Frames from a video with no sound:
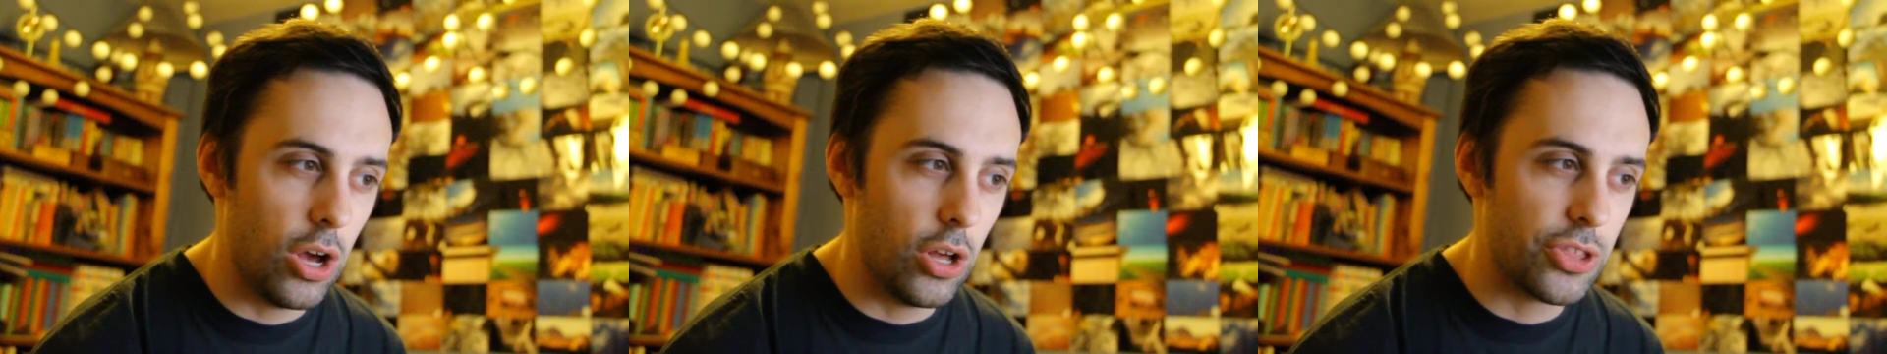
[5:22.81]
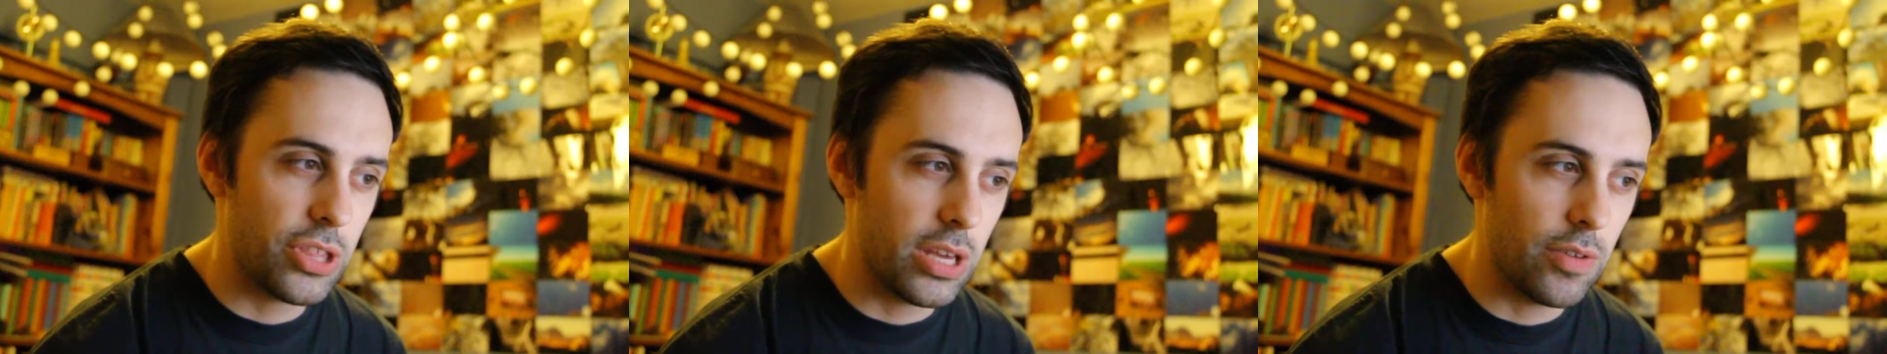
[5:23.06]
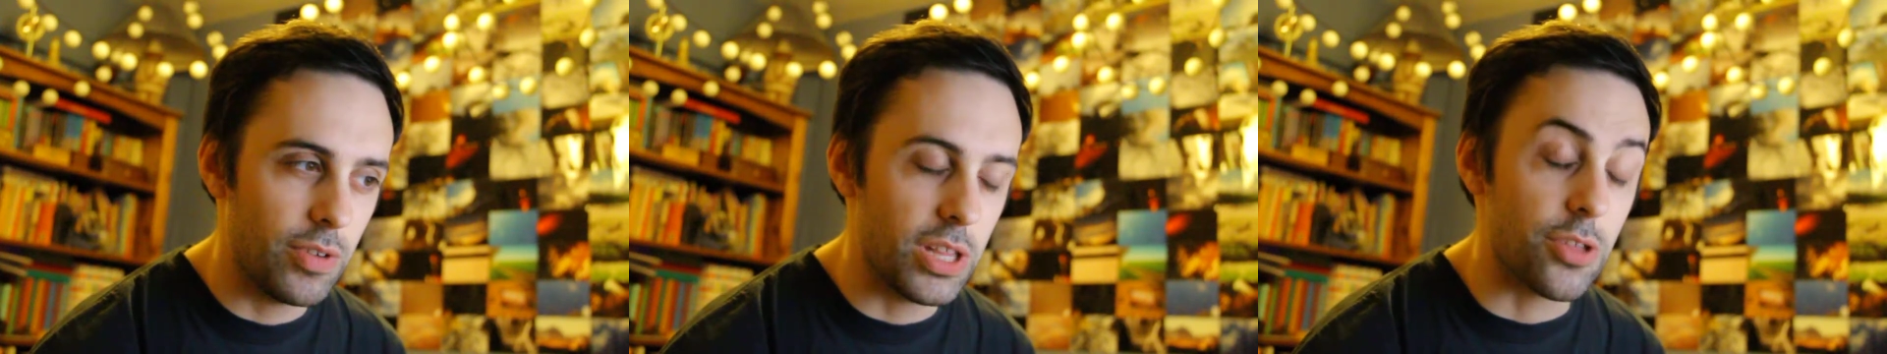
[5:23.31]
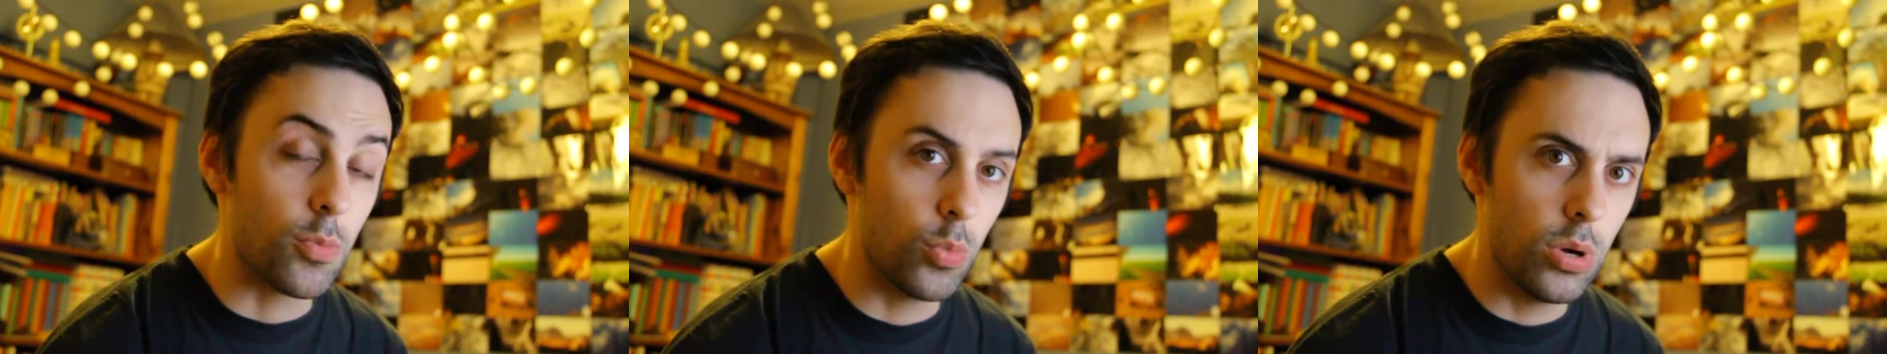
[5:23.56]

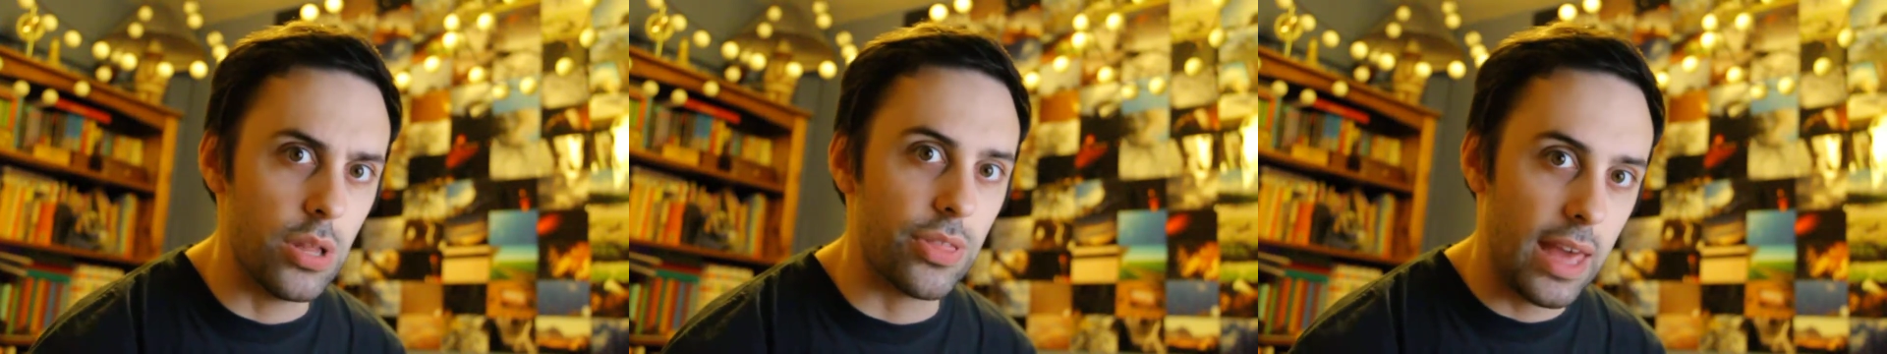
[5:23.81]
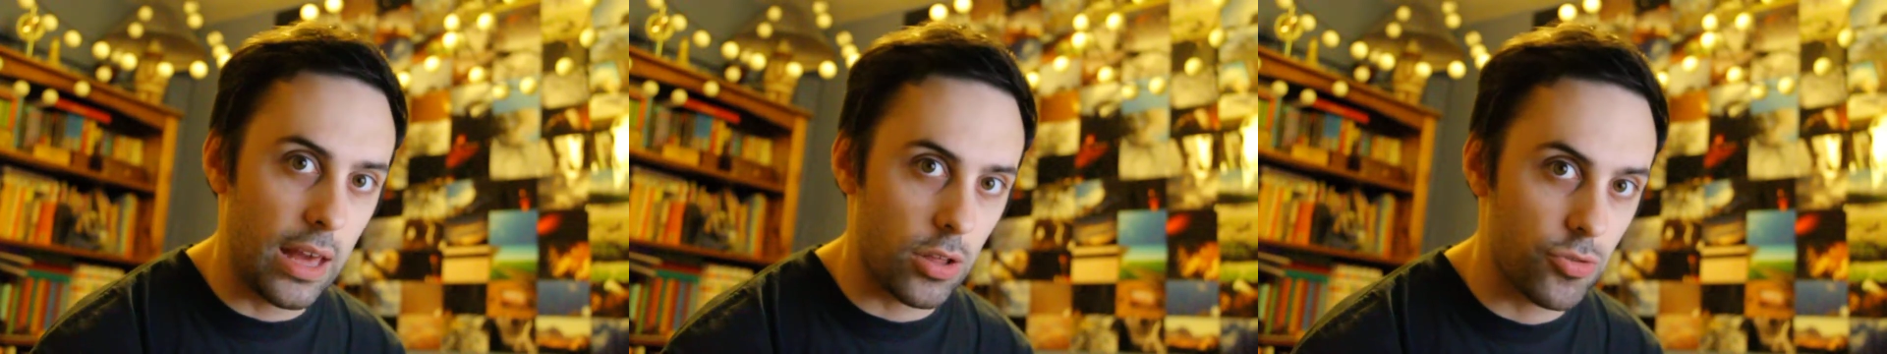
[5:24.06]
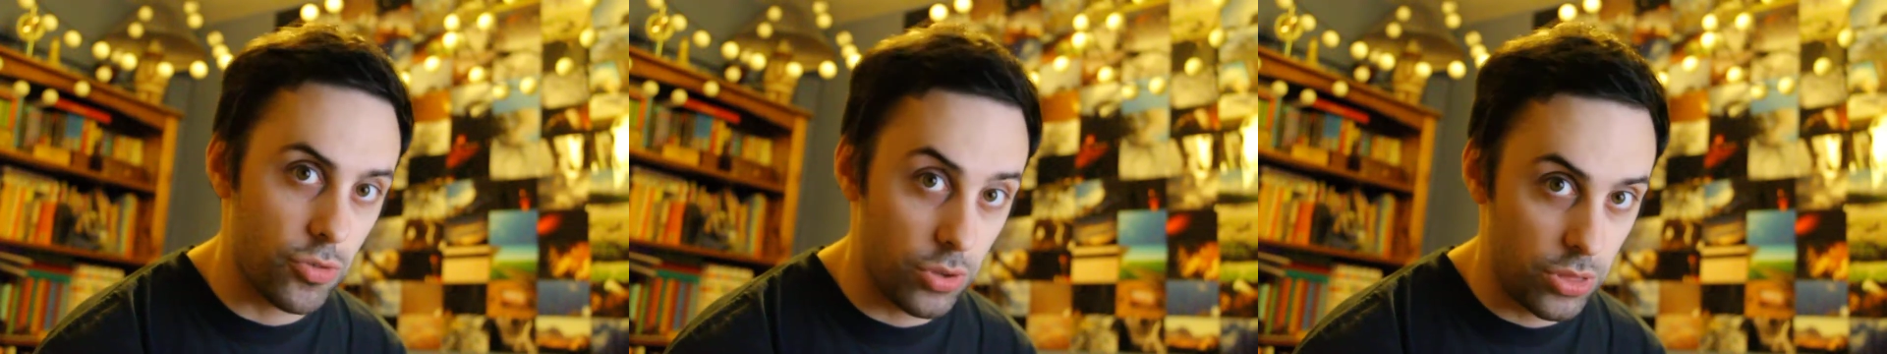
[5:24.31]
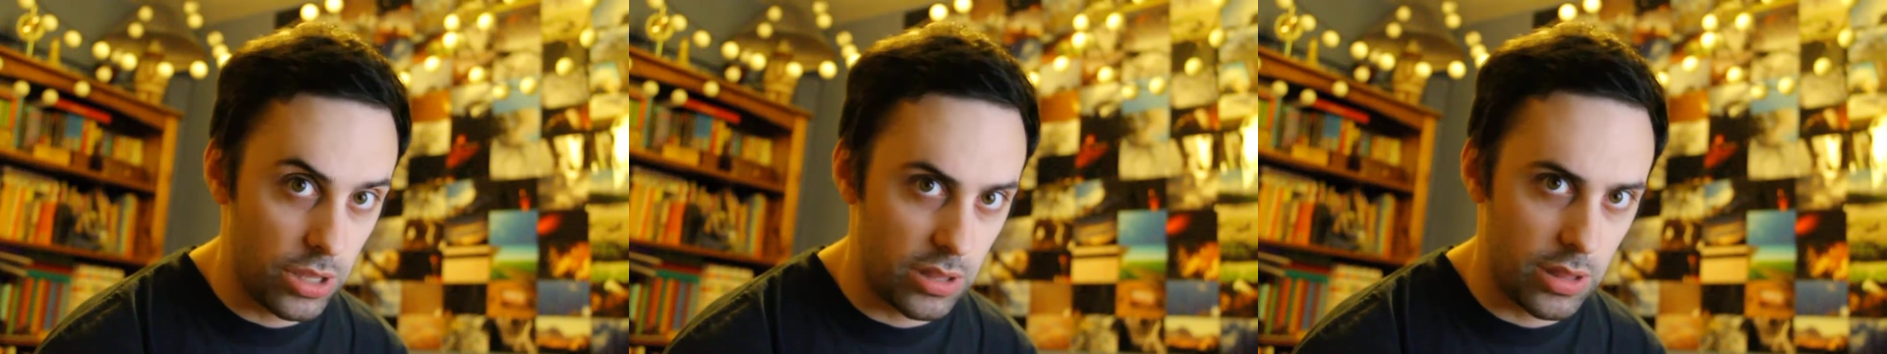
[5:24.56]
series with extra
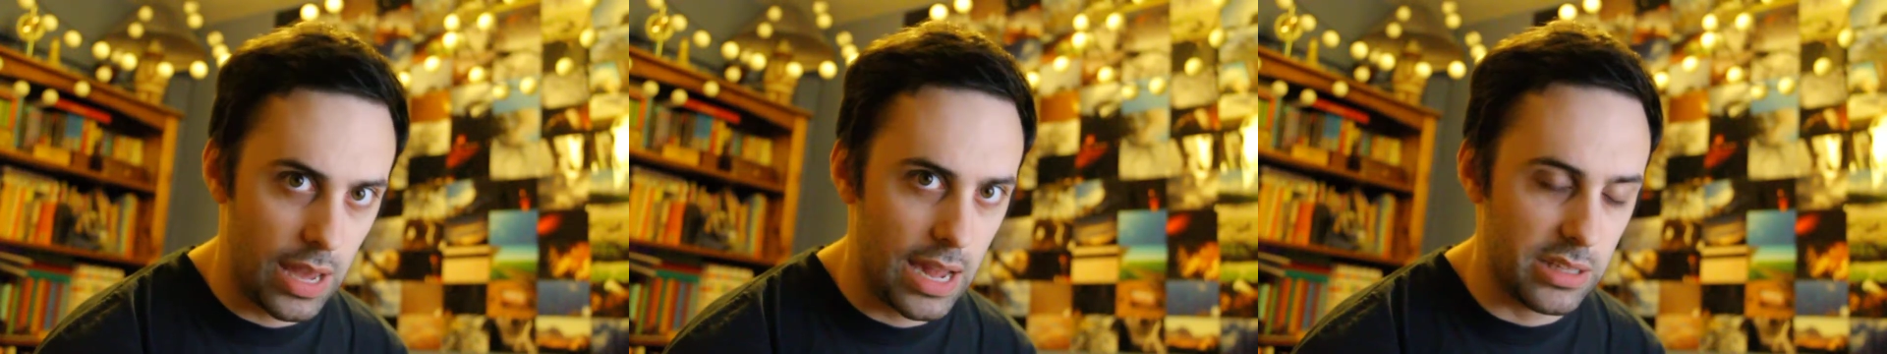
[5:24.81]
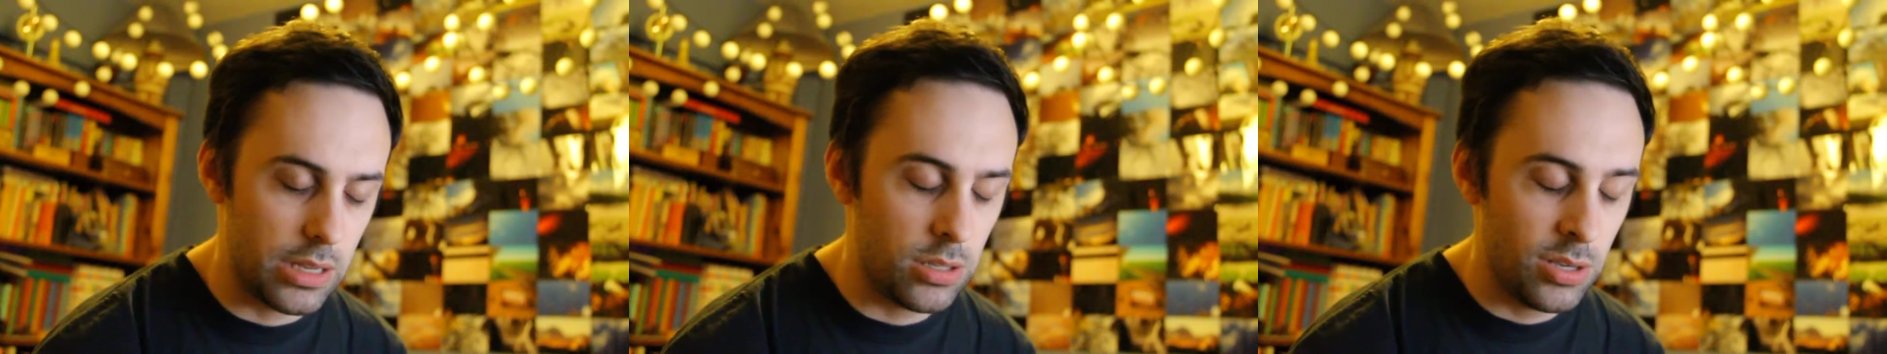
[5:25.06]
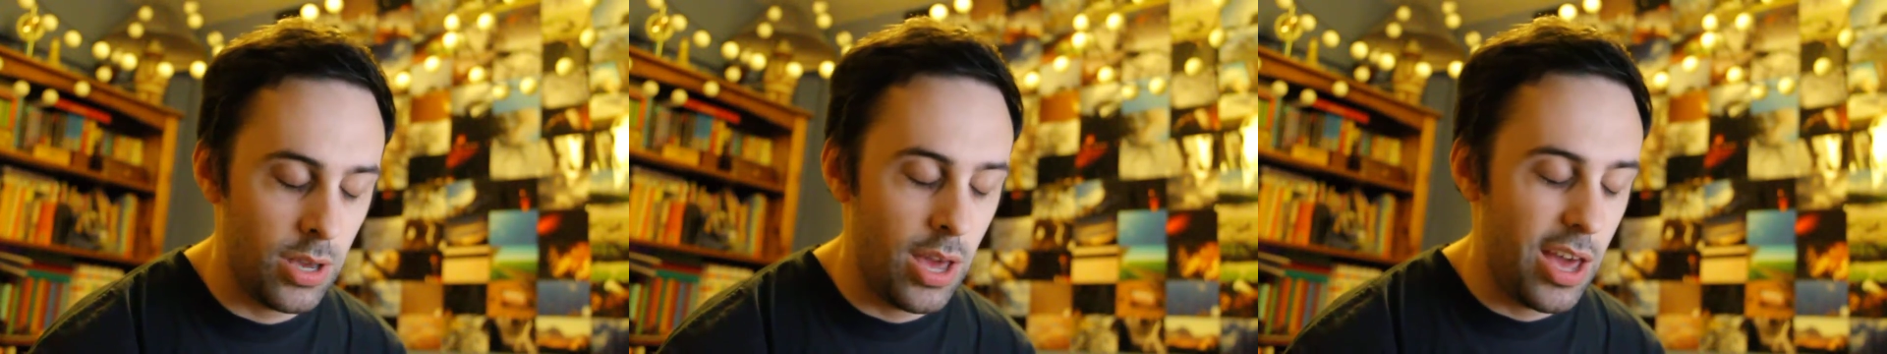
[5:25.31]
things added,